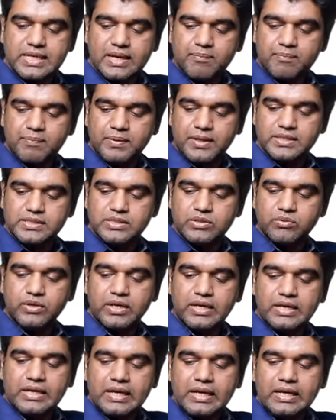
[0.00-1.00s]
APS, you
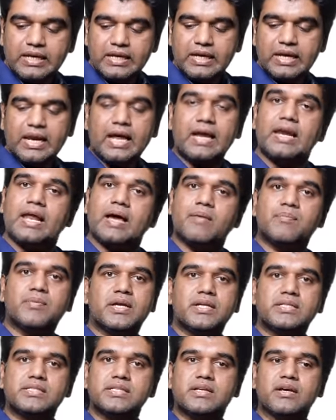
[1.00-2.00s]
need clinical and lab
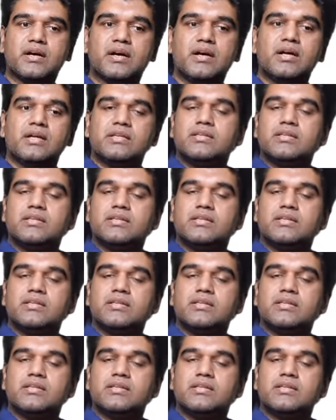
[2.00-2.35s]
criteria.